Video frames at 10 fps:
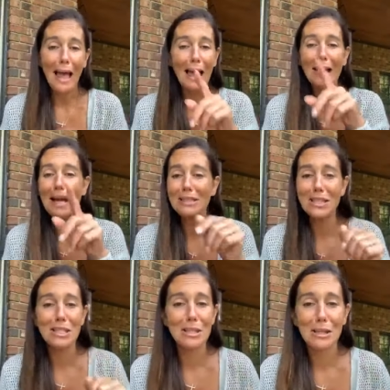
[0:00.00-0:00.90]
I got
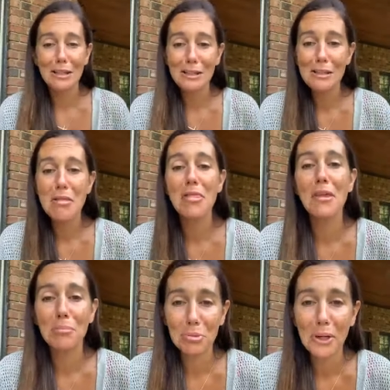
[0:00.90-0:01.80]

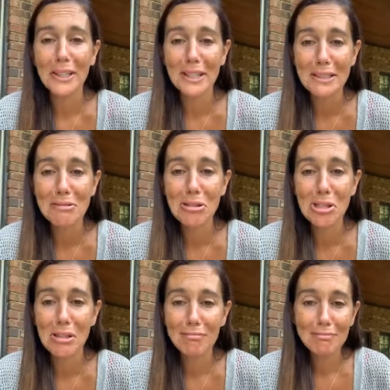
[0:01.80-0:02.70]
the
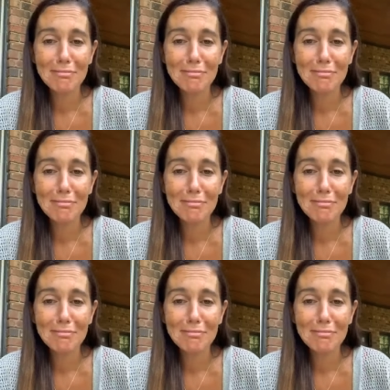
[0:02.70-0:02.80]
pregnancy.